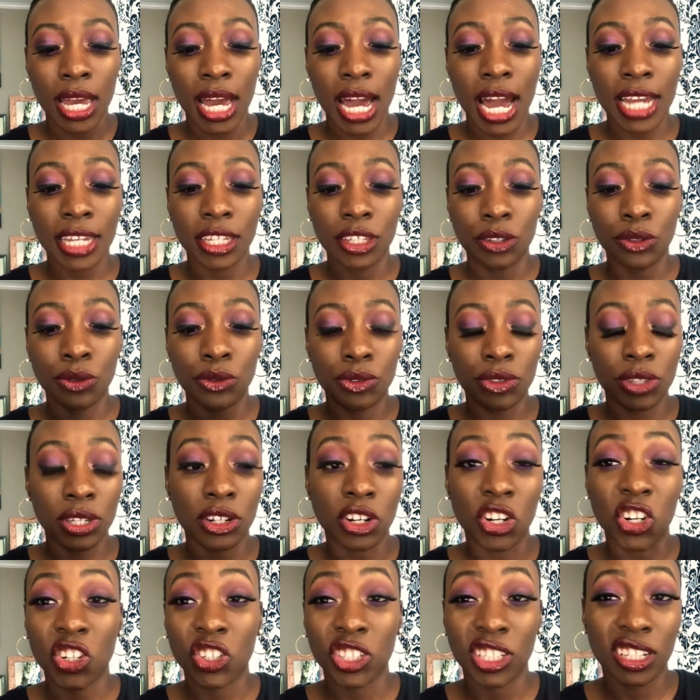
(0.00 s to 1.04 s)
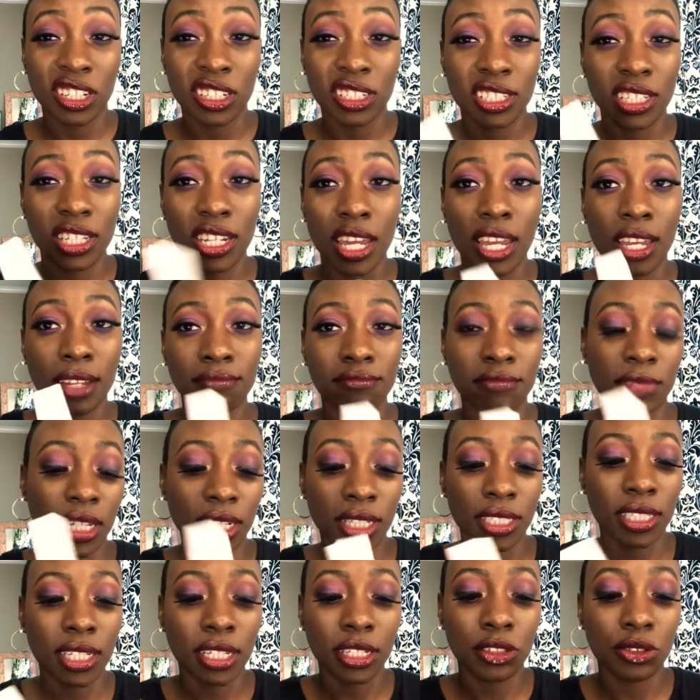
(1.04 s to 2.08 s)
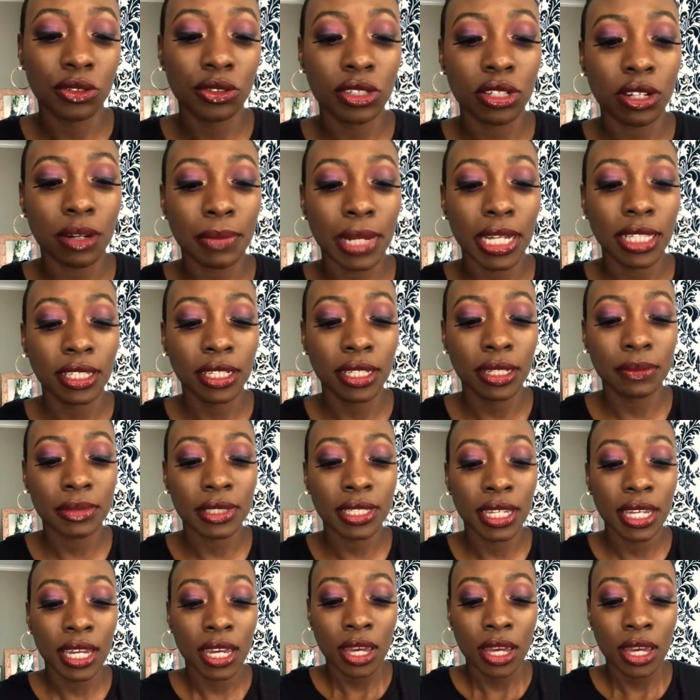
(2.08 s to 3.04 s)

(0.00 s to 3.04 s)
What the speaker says: I used it earlier today, so I used it on my lips.